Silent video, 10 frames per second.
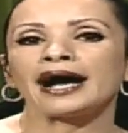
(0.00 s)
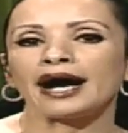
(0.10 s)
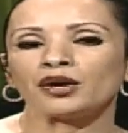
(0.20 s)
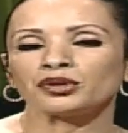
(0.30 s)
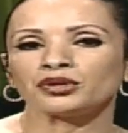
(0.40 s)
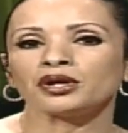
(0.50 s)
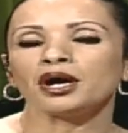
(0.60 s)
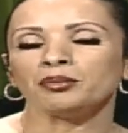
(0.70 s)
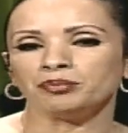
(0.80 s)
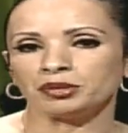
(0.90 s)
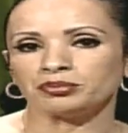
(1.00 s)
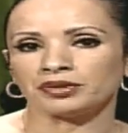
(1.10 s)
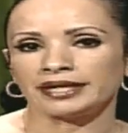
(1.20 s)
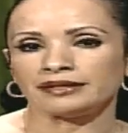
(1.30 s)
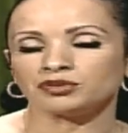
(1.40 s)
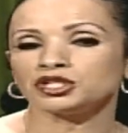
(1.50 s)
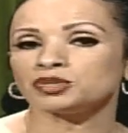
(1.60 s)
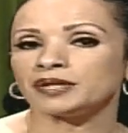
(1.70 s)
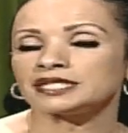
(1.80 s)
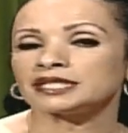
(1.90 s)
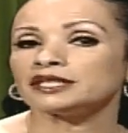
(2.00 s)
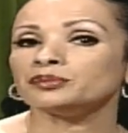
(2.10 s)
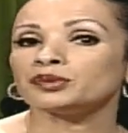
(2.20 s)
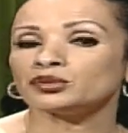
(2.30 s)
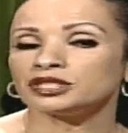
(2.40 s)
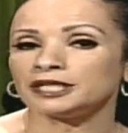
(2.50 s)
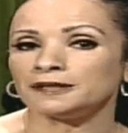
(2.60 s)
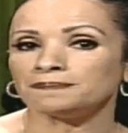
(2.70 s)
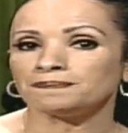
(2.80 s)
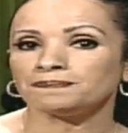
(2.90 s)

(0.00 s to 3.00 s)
outer membrane, which is basically protein.